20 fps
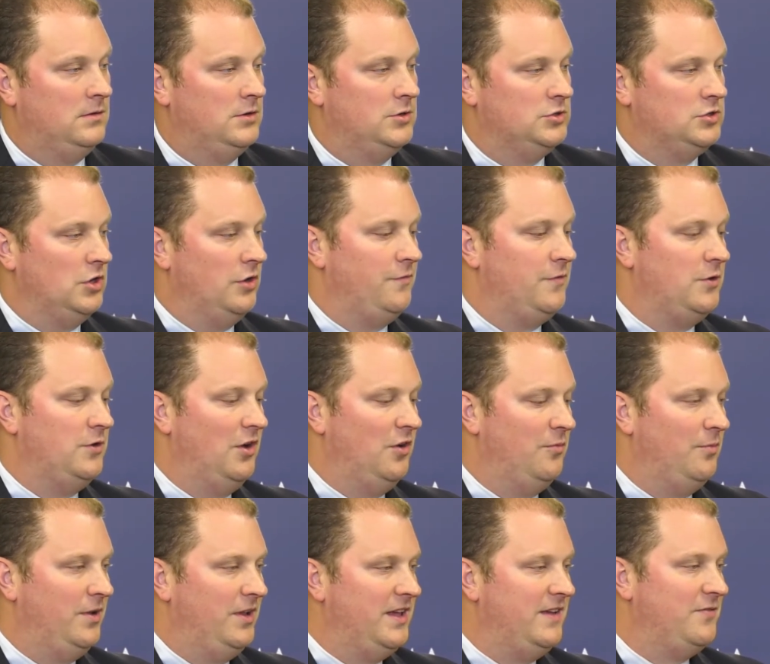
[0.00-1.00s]
So if you
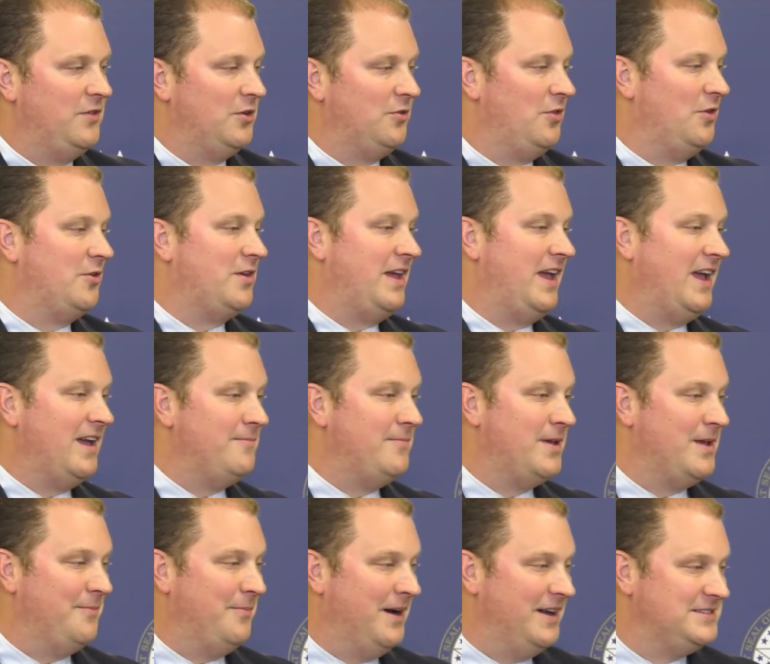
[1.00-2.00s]
don't believe there can
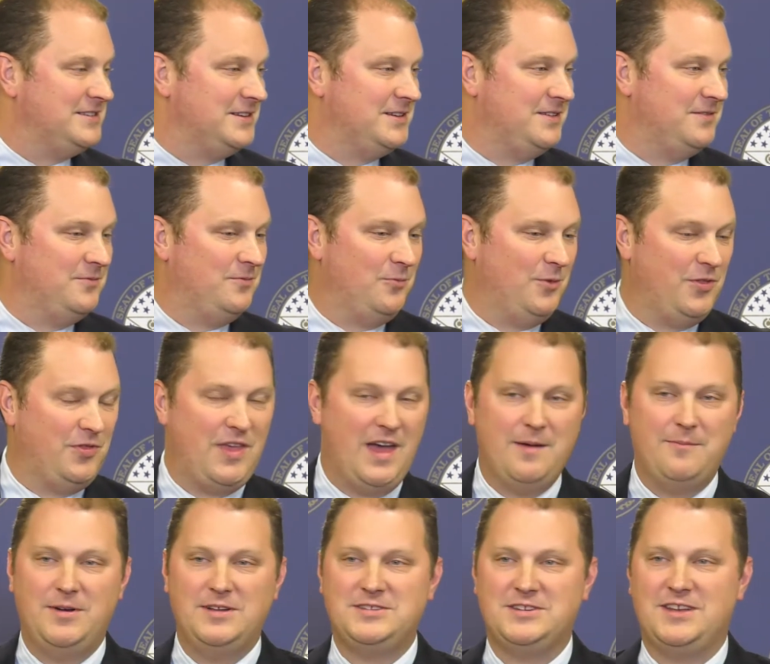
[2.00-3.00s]
be a budget with
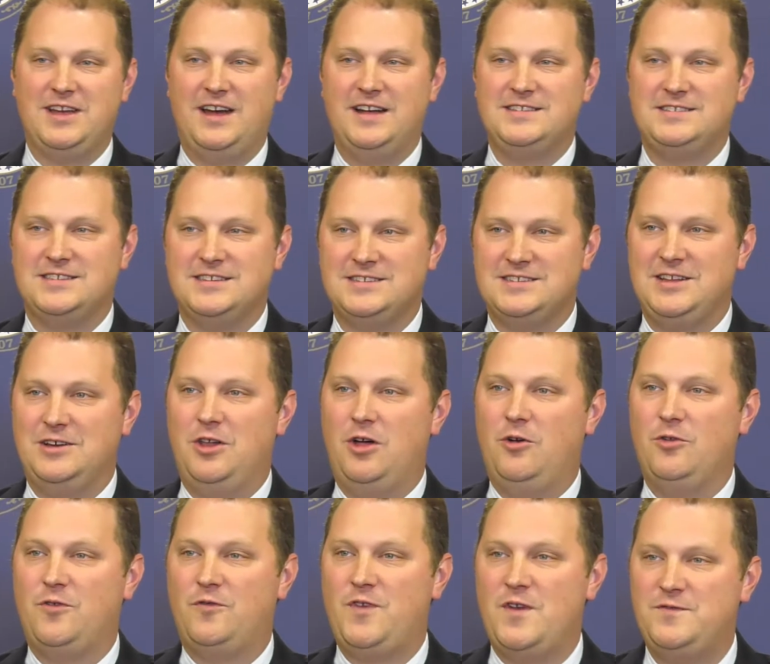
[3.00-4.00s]
that much cuts that still
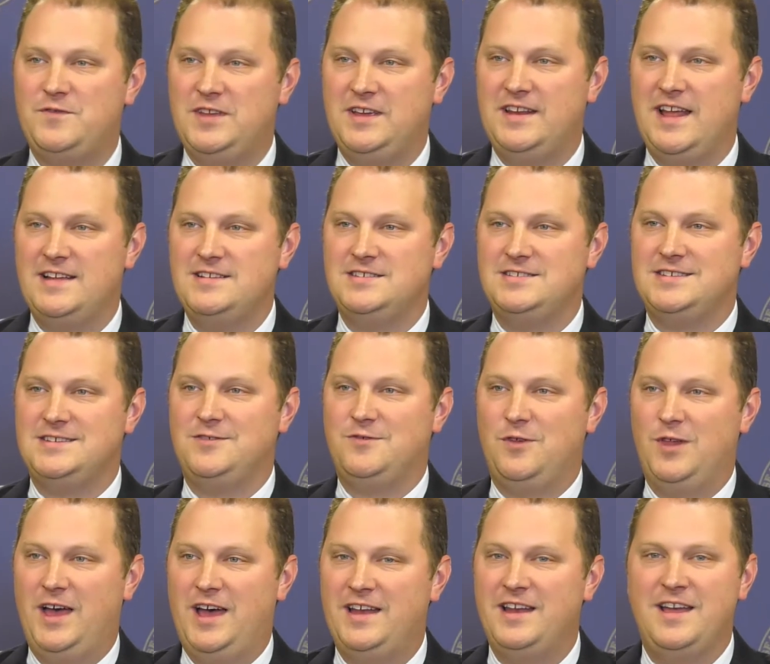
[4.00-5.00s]
holds 15 agencies
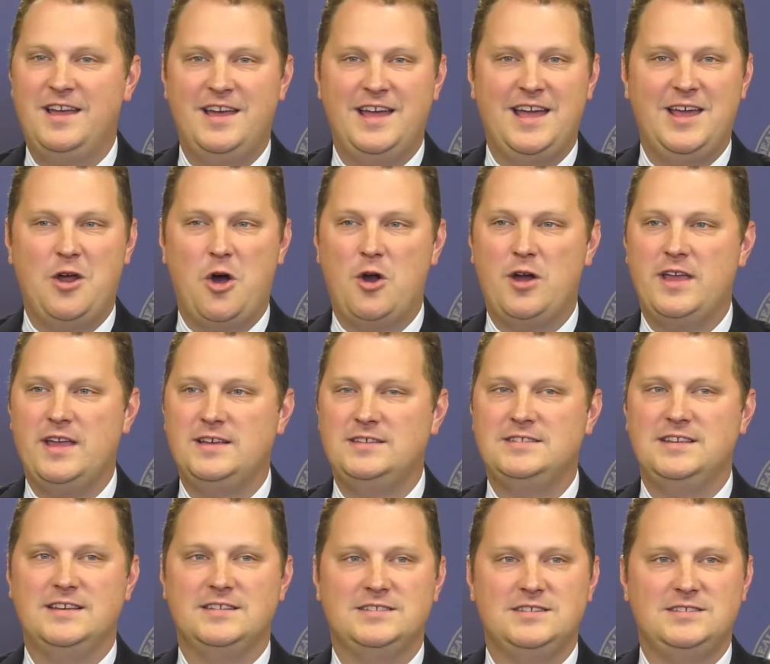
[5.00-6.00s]
flat, it already
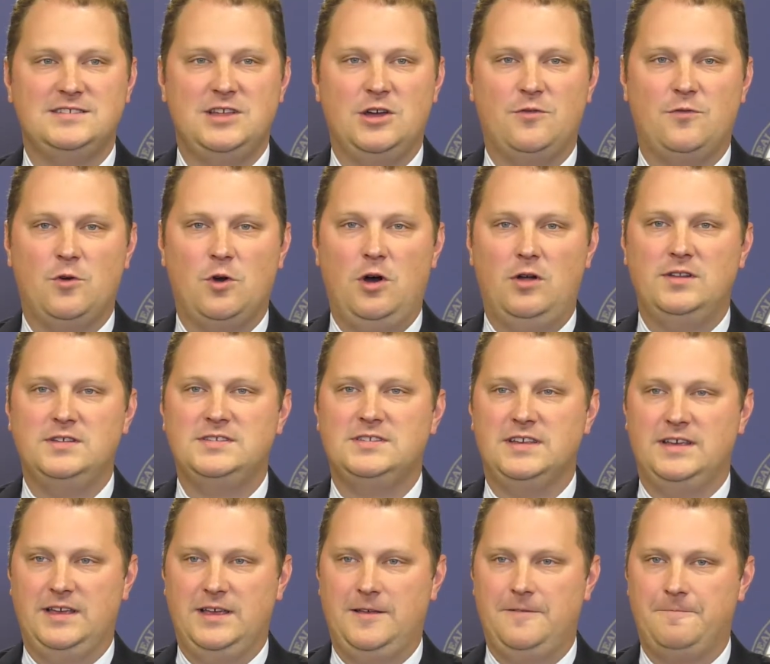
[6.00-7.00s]
exists. It's there for all to
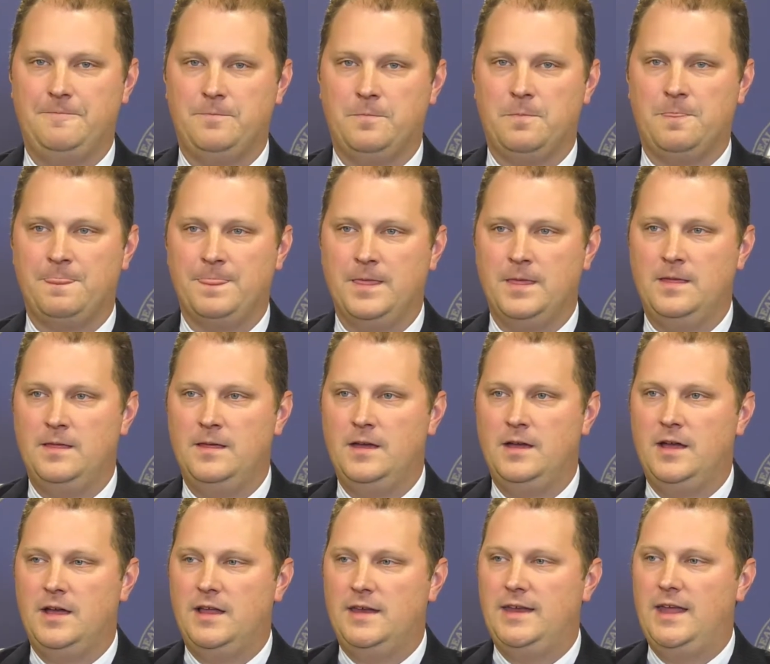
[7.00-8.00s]
see.
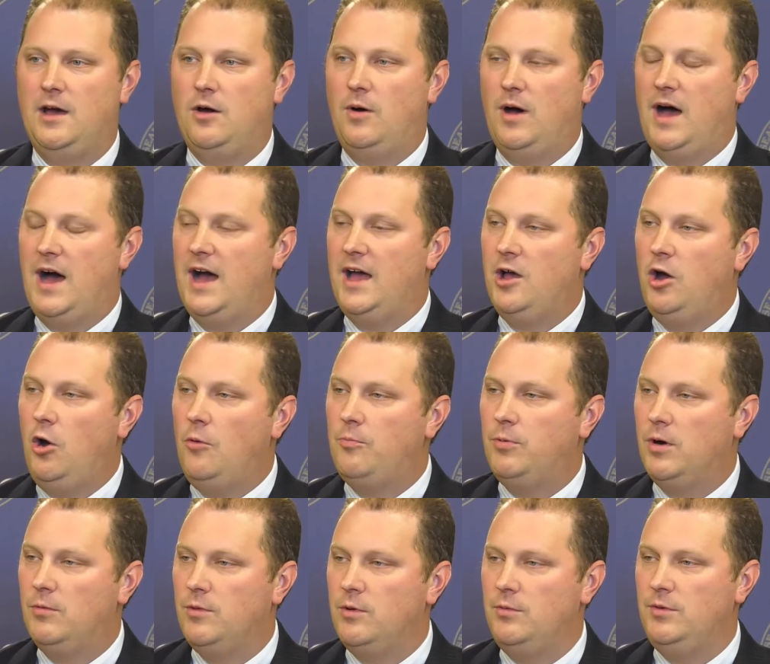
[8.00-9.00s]
Now, I hope
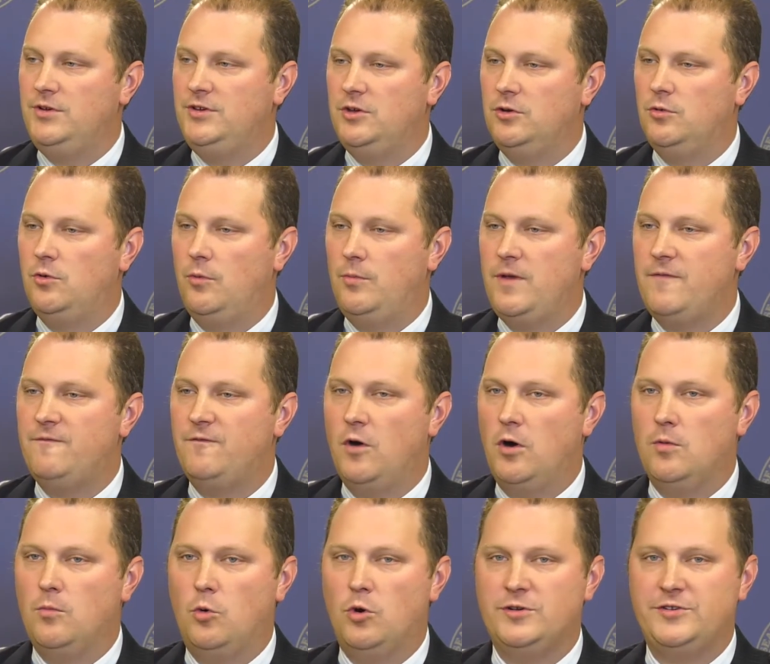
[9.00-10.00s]
what we will do will be
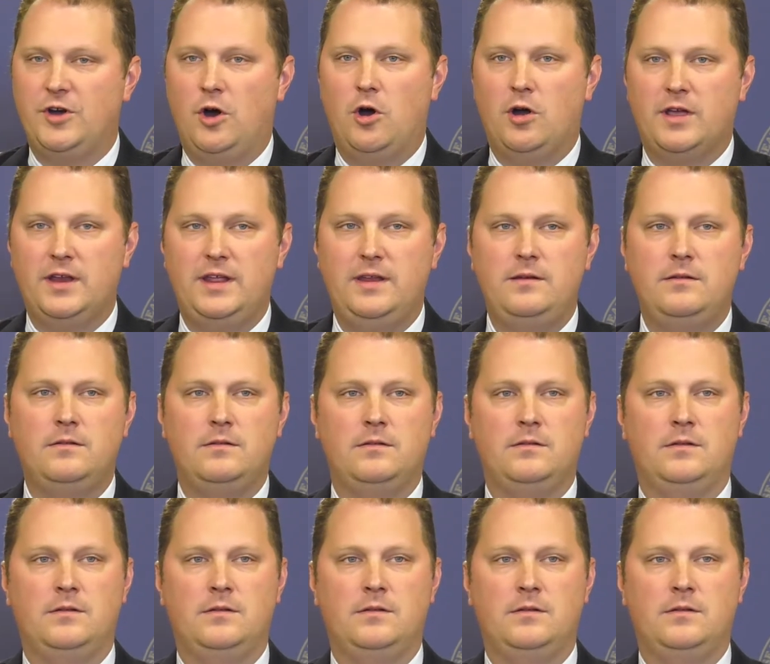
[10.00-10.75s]
far more targeted.